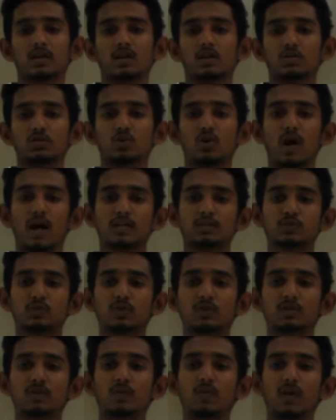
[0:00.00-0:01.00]
So as
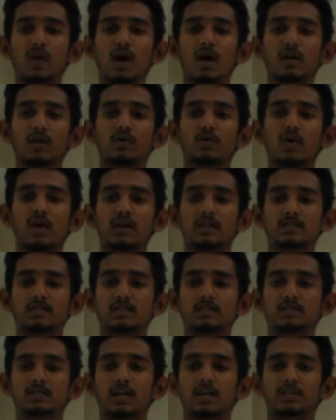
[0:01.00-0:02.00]
per the VRI analysis,